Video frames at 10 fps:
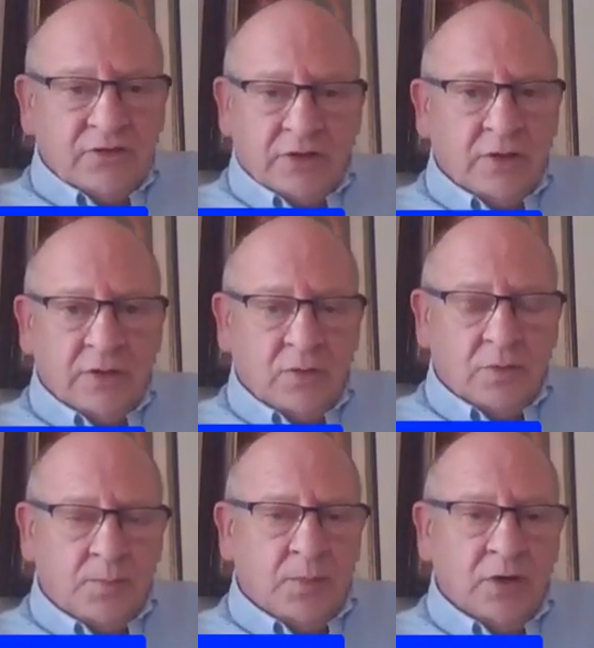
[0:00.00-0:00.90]

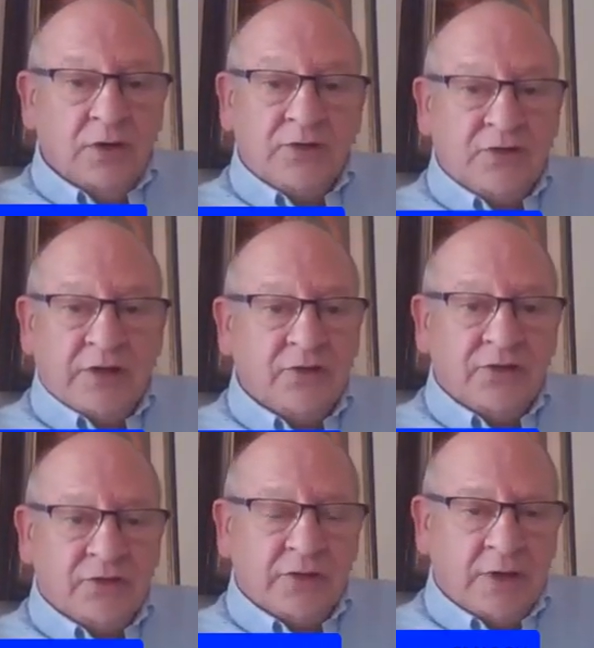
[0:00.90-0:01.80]
to
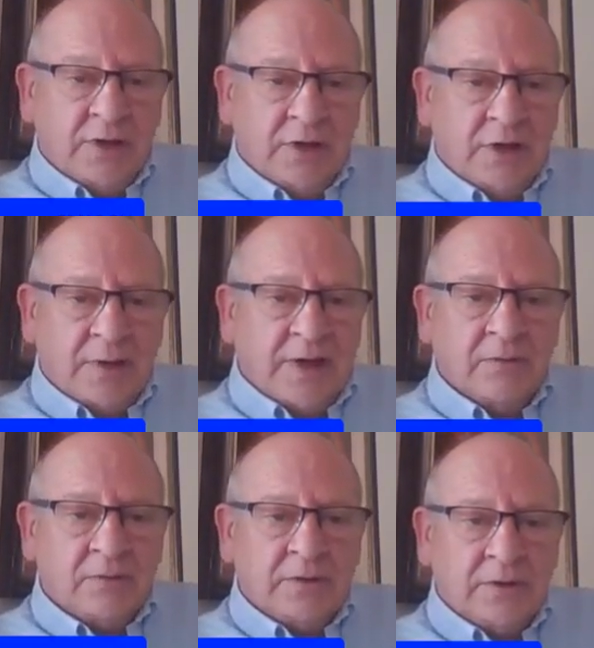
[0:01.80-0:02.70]
policies
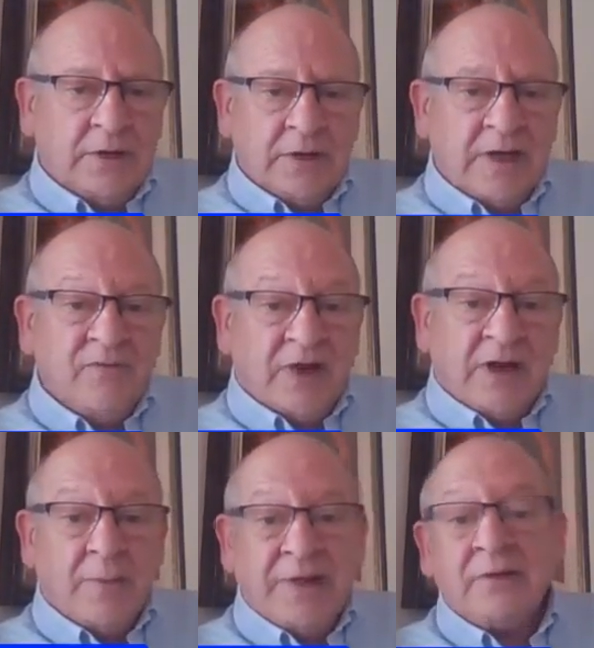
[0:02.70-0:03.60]
around
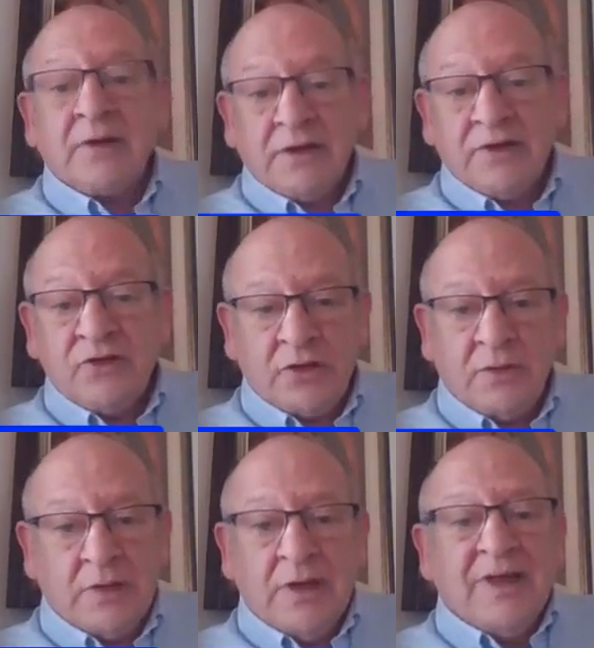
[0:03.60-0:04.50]
environmental
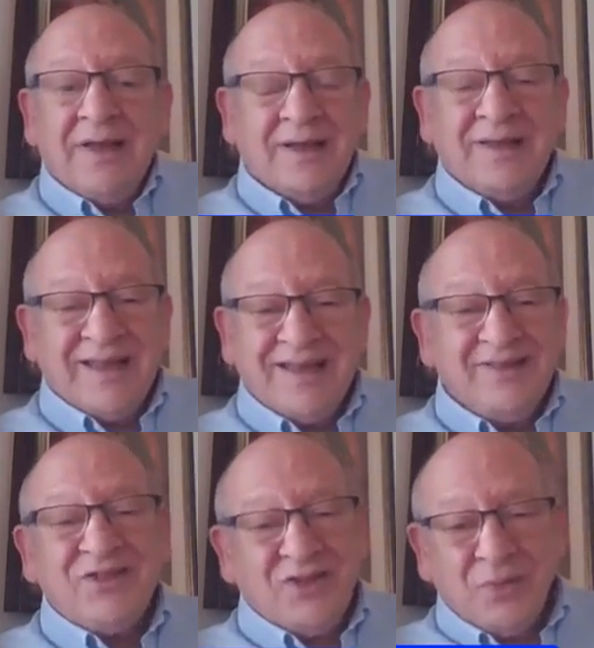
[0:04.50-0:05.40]
issue.
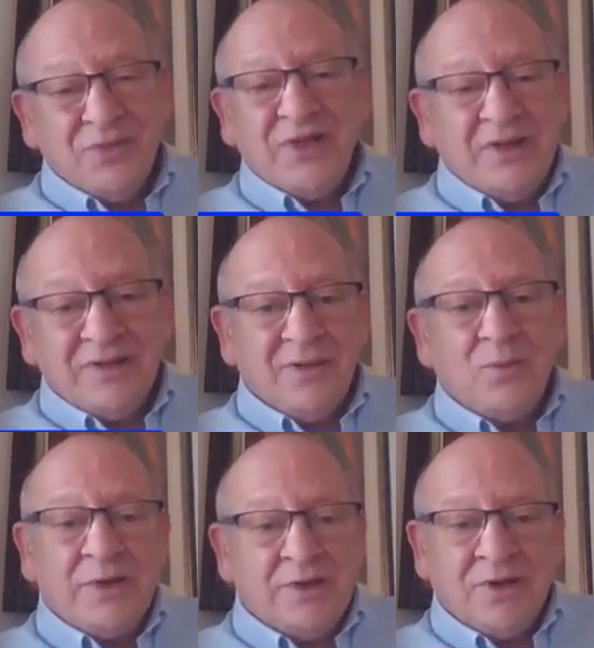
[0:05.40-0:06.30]
Again, something that
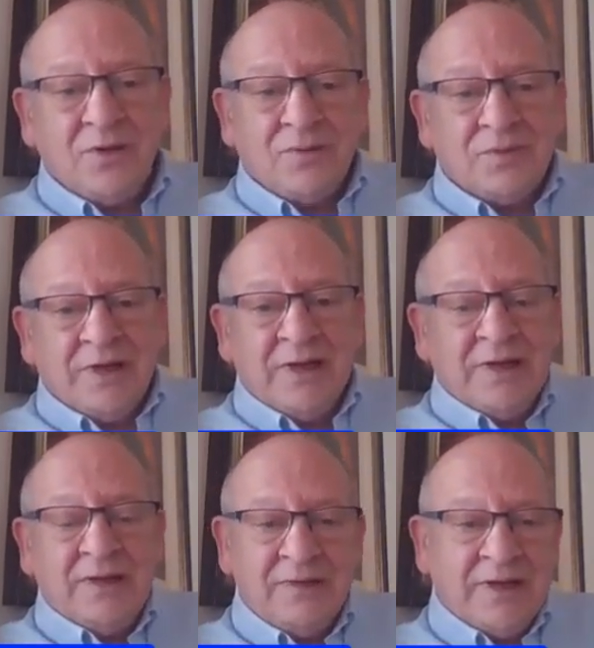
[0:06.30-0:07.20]
we've not
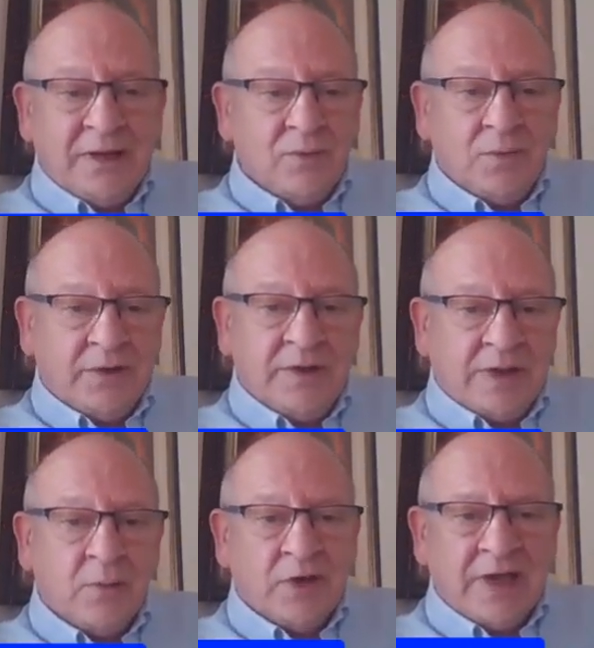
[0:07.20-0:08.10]
really dealt with.
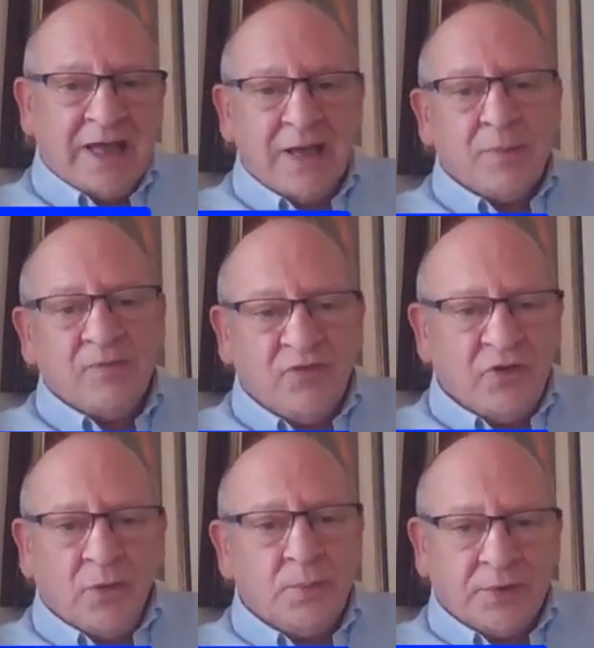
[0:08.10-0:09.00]
Our carbon
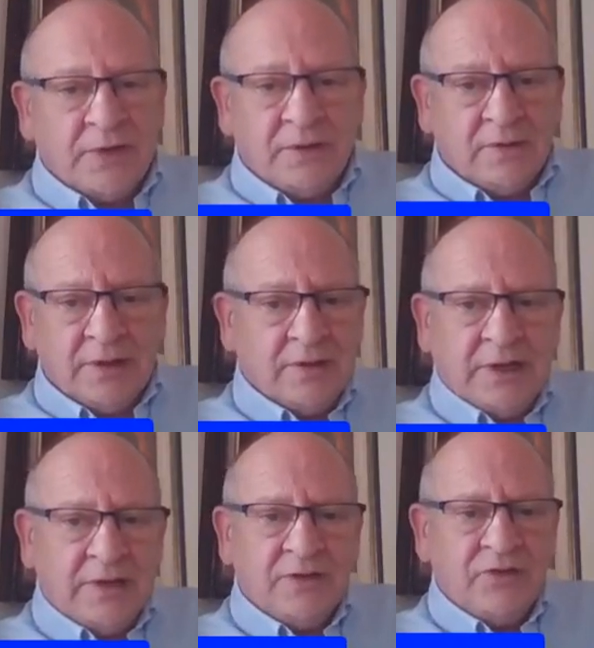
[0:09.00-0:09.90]
footprint
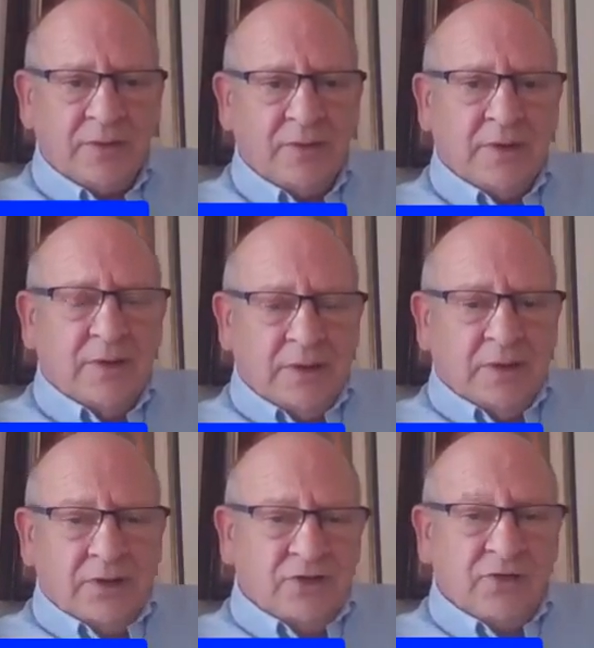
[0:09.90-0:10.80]
is
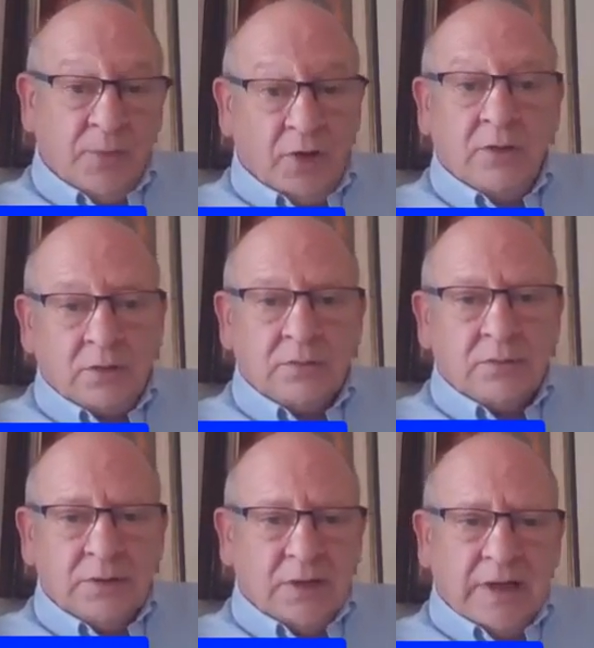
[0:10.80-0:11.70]
small
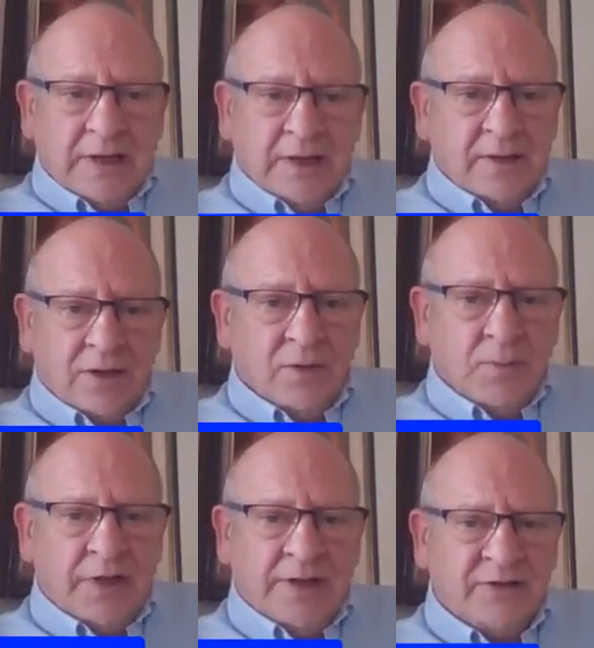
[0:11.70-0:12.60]

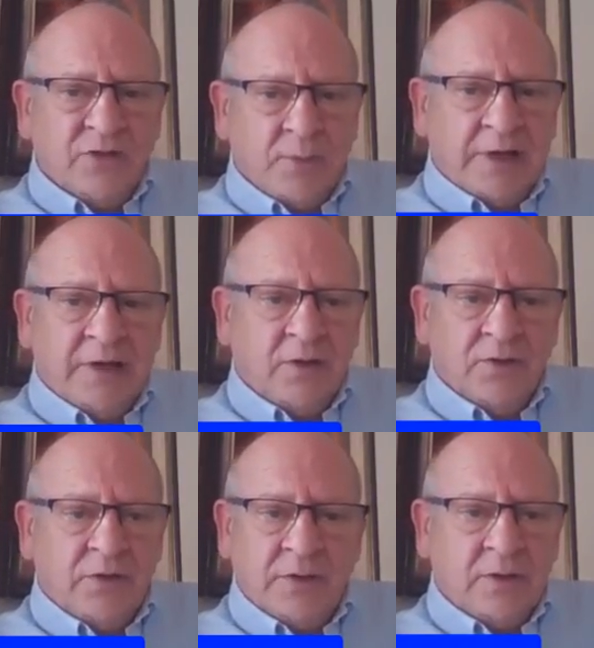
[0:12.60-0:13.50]
compared to many
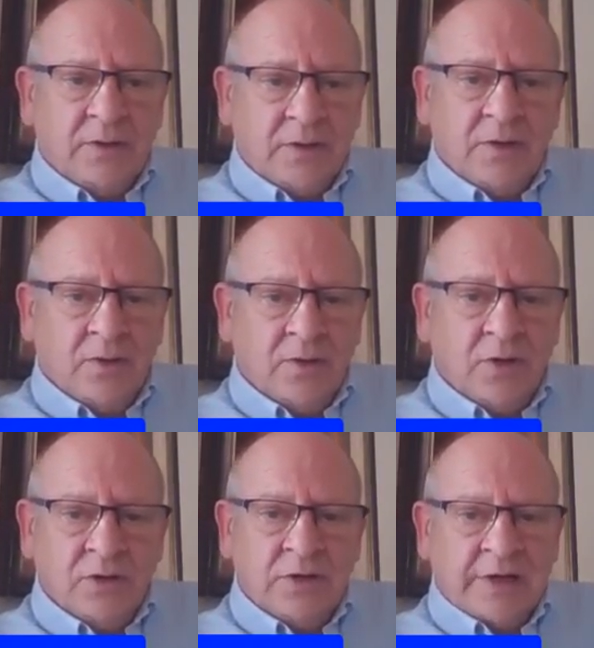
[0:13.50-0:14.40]
other
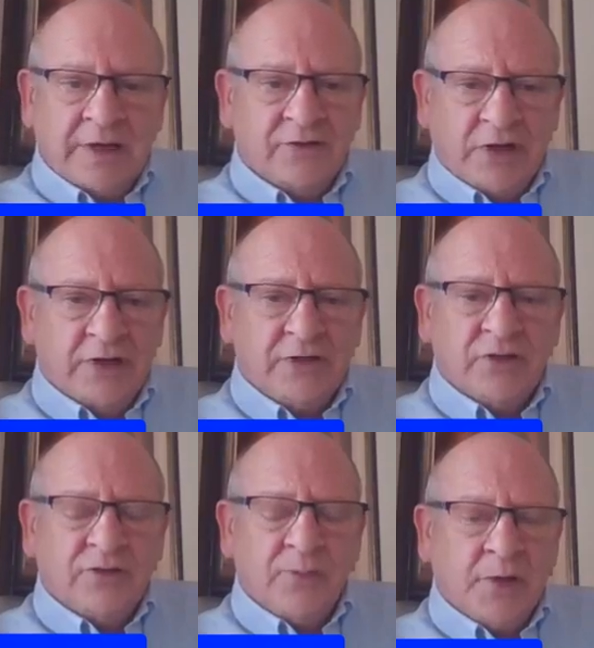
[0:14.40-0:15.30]

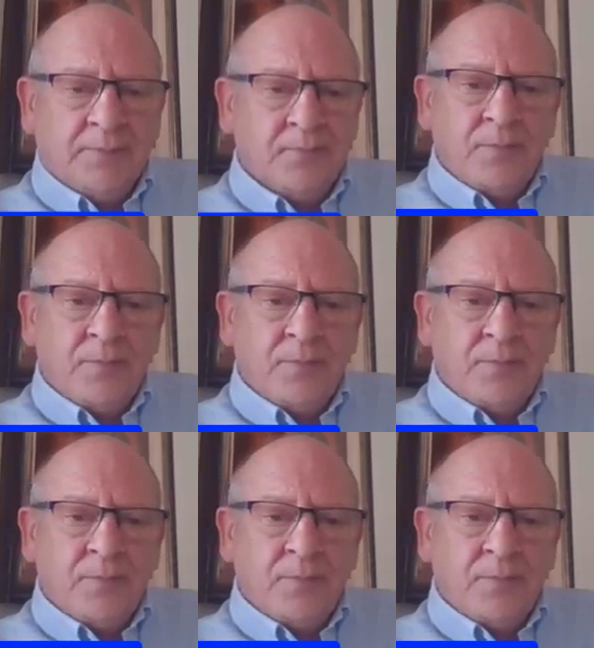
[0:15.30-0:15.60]
organisations, but